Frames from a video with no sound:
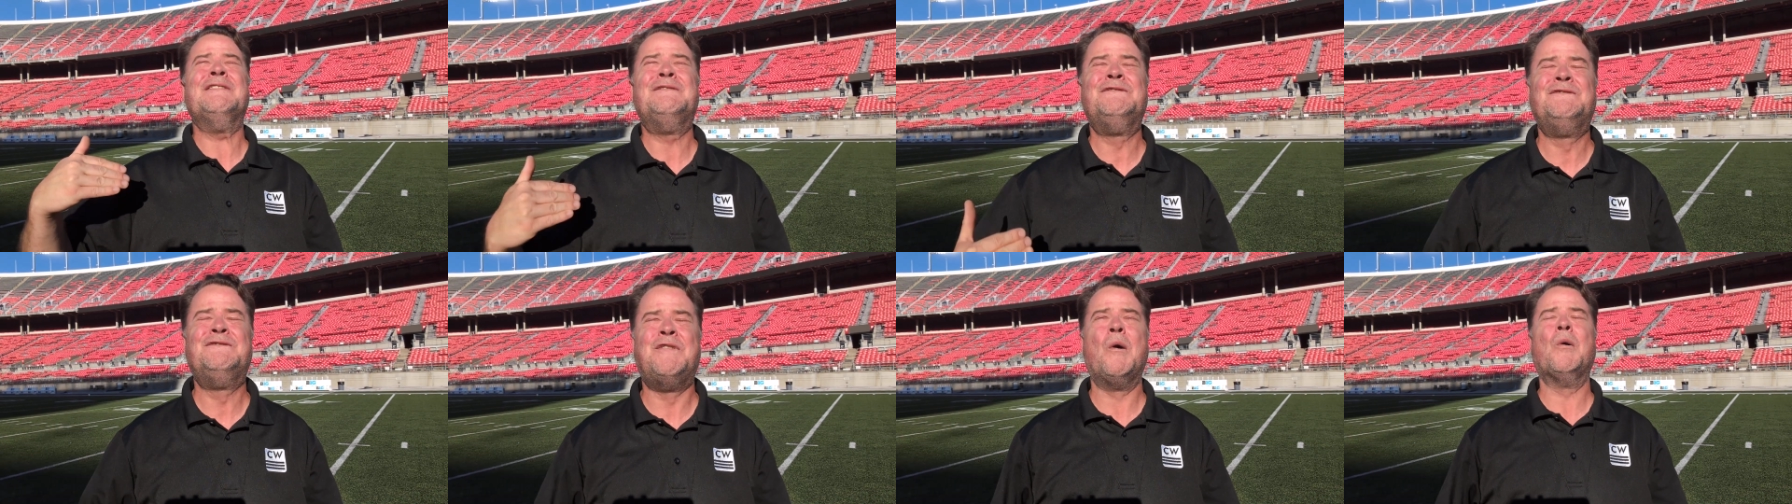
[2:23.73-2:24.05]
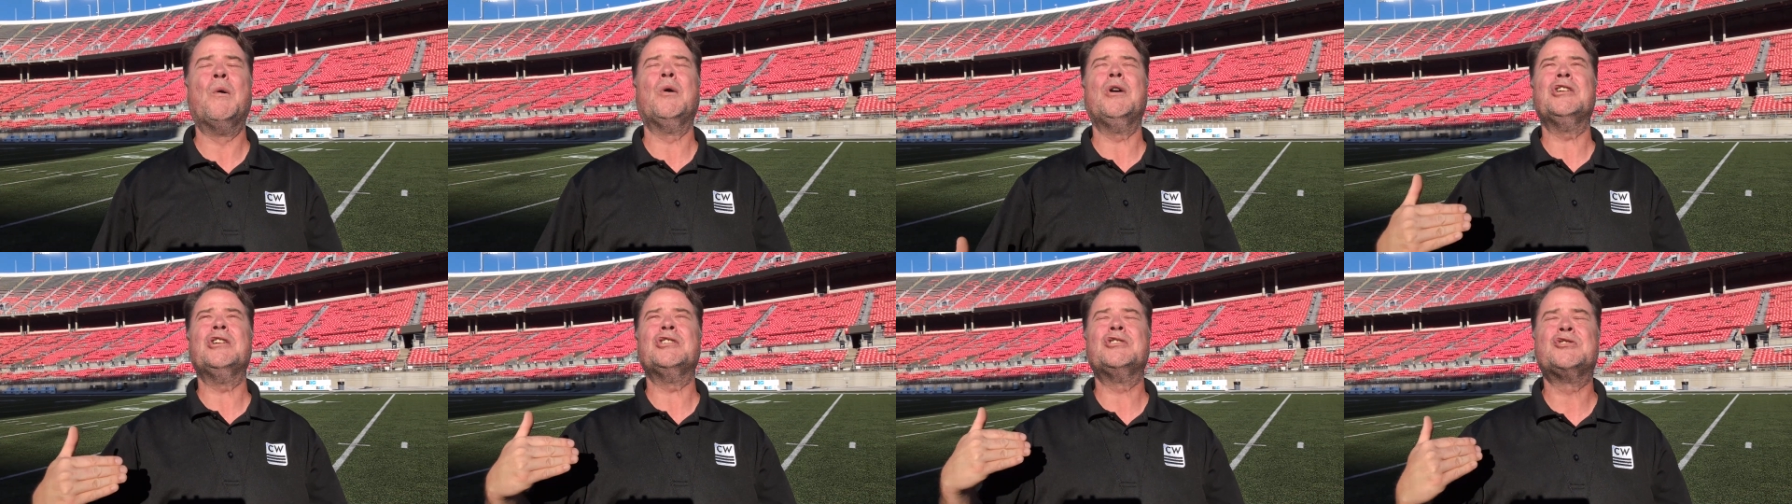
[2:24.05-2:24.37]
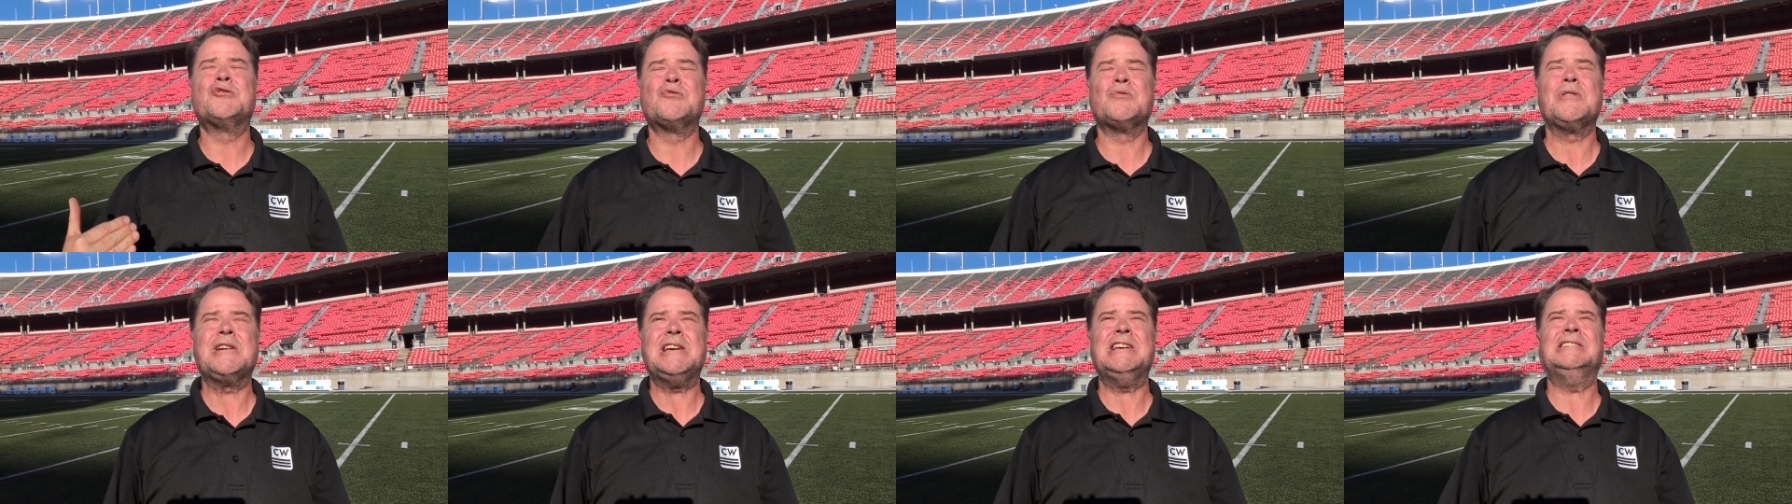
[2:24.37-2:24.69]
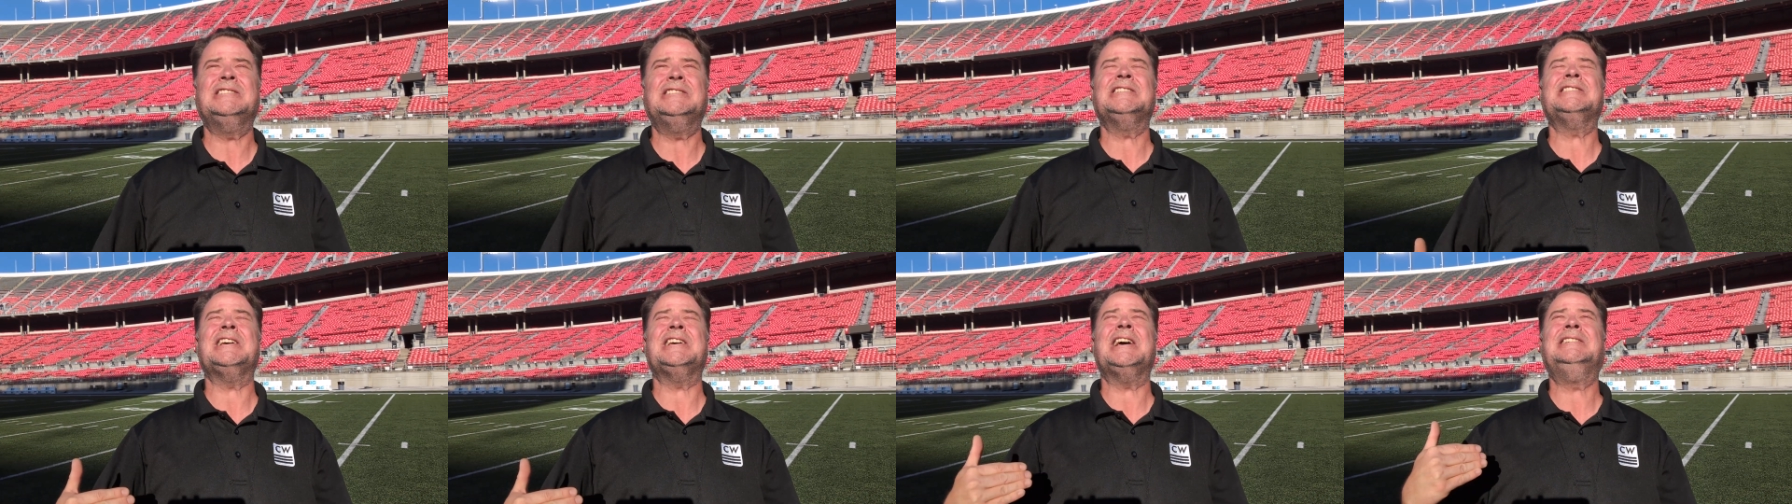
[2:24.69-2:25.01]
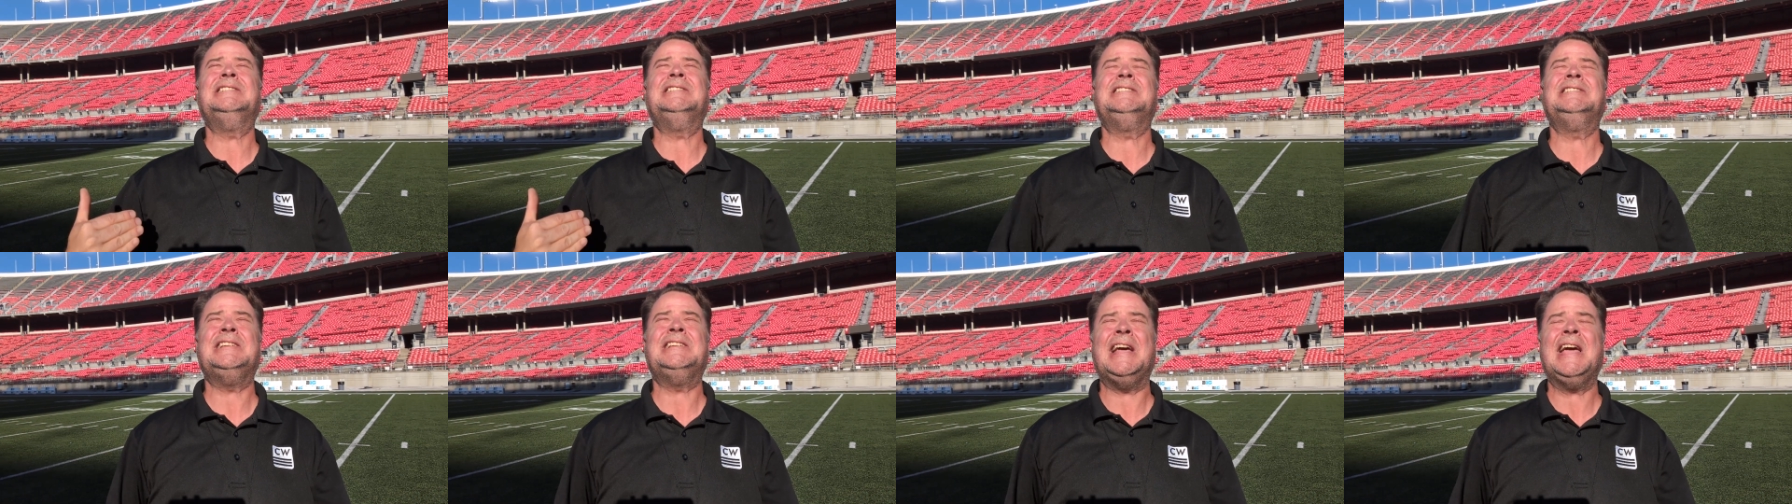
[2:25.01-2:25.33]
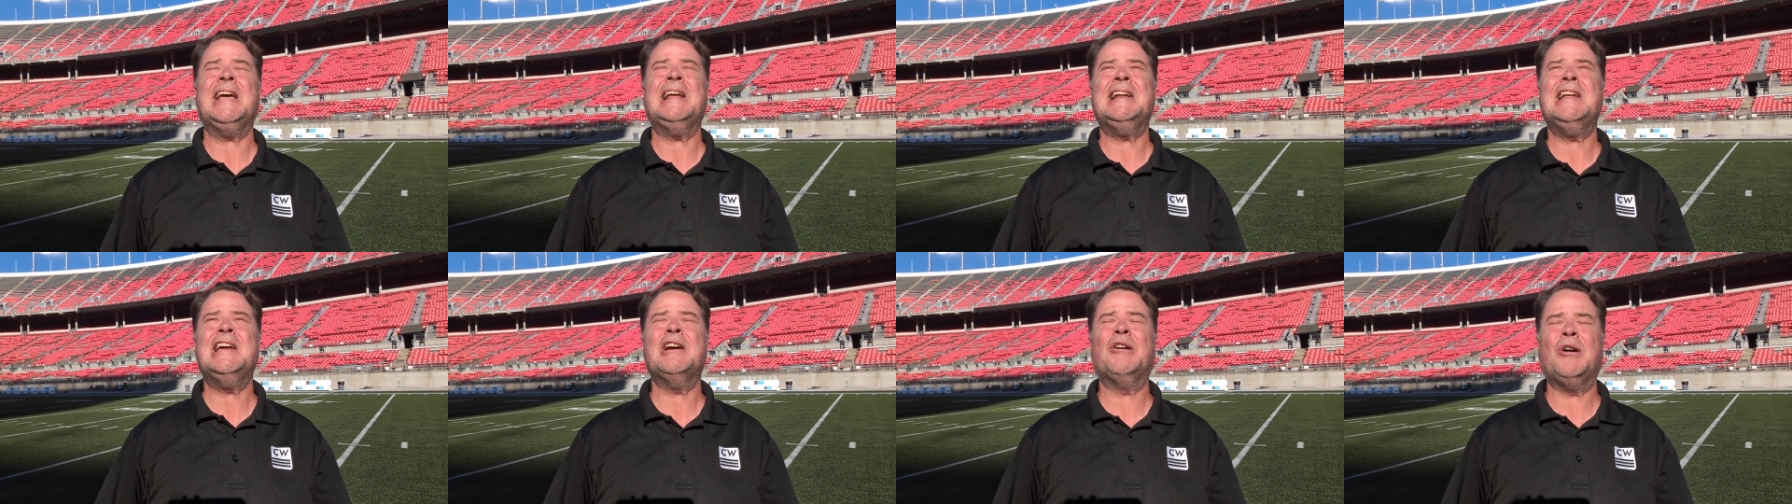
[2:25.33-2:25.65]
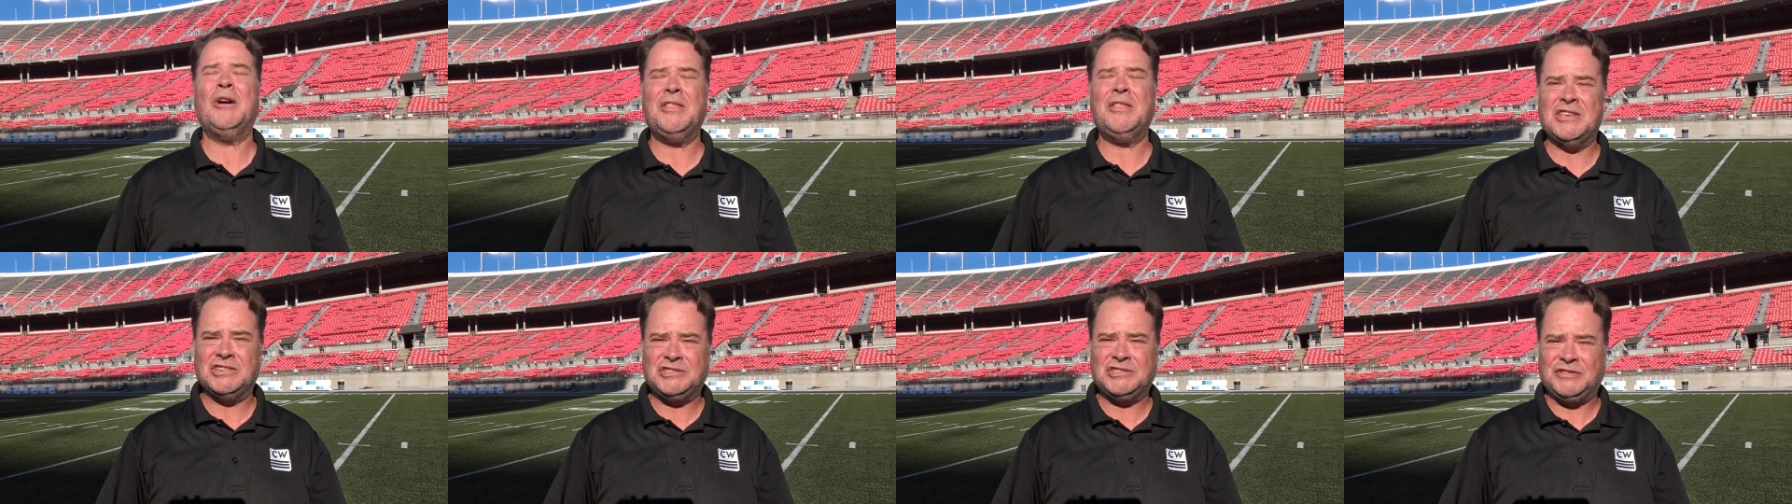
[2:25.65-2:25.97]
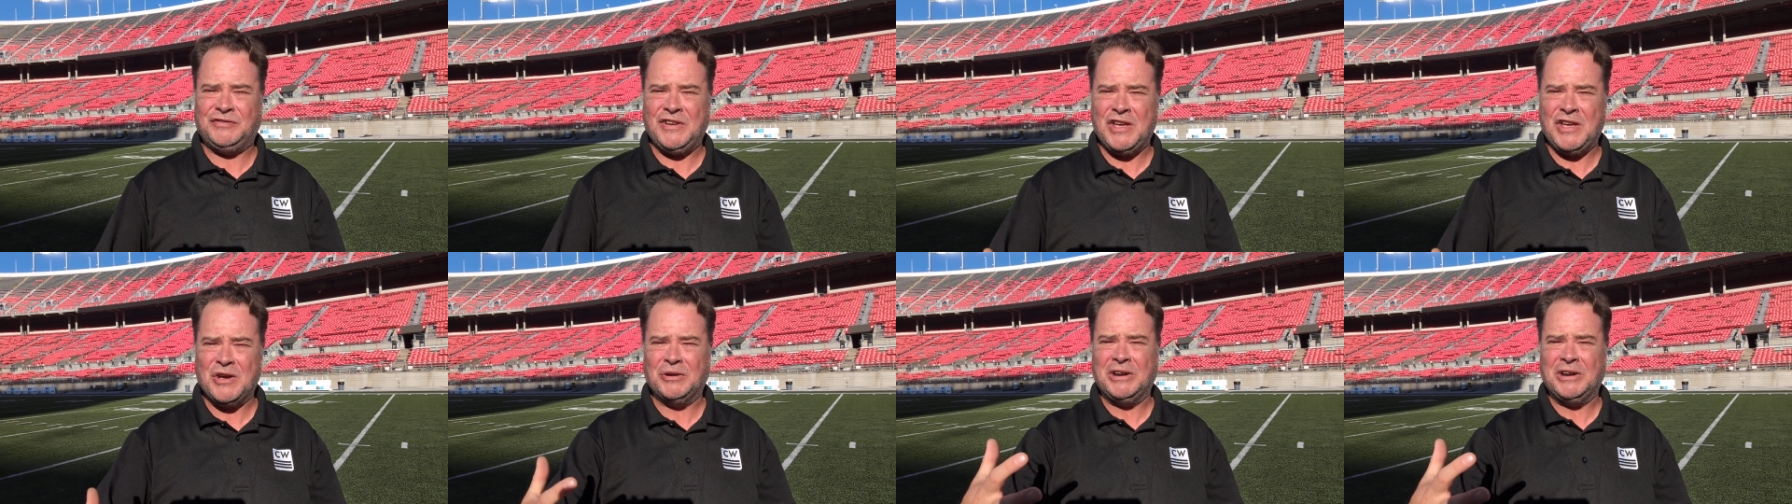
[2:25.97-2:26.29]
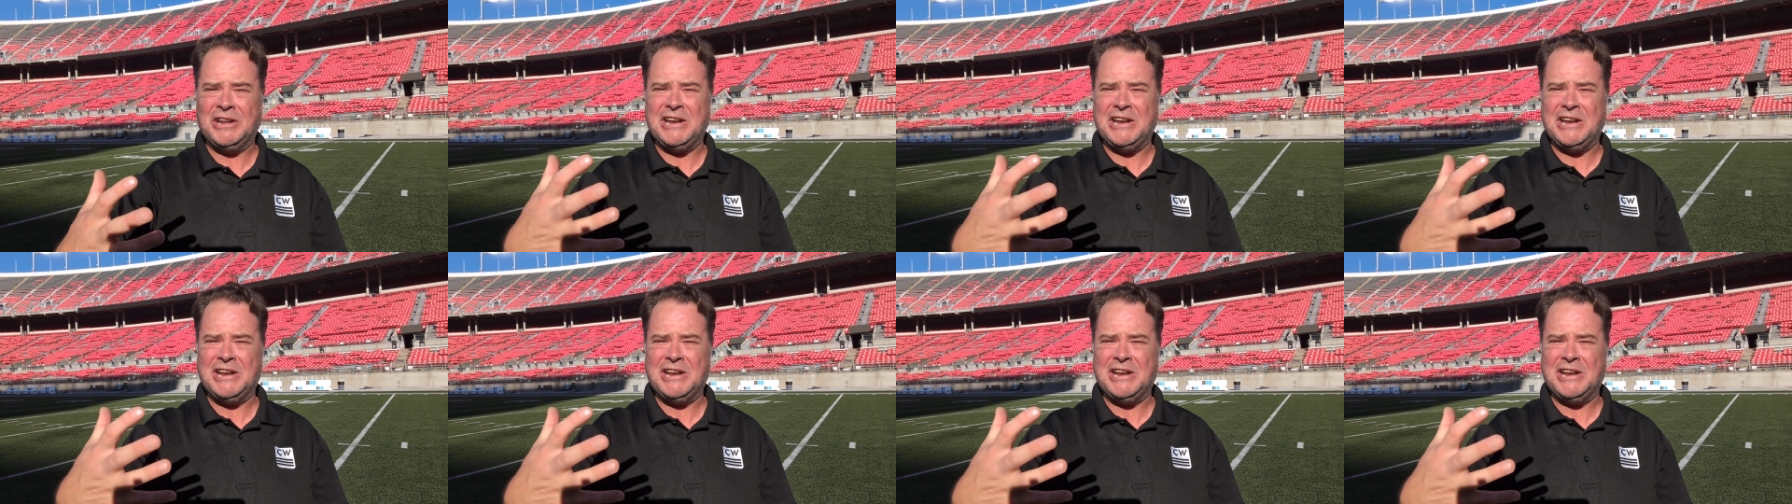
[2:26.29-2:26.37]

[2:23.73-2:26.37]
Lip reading: 4 degrees as I stand here on this field.